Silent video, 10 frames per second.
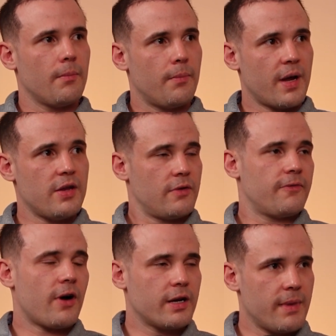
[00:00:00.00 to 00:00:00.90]
but you can
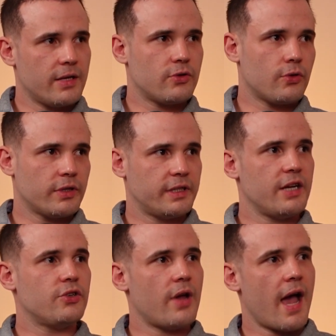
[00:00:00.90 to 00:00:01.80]
find a mentor to
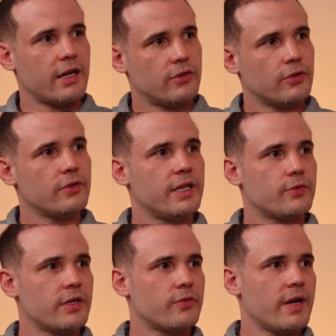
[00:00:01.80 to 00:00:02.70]
teach you how to do these
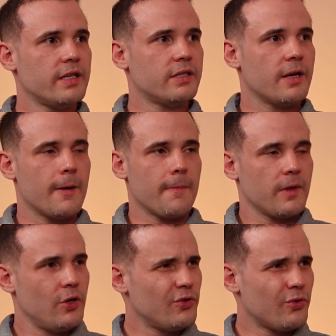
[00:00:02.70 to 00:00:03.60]
rent to rents,
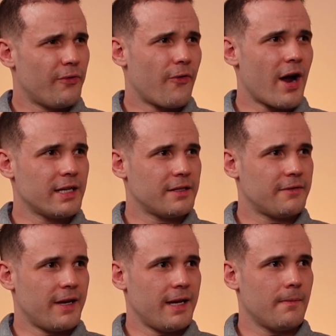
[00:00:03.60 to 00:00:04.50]
you can do a finder's
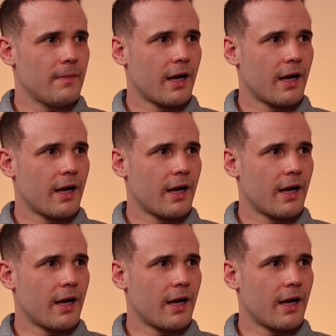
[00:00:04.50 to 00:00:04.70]
fee.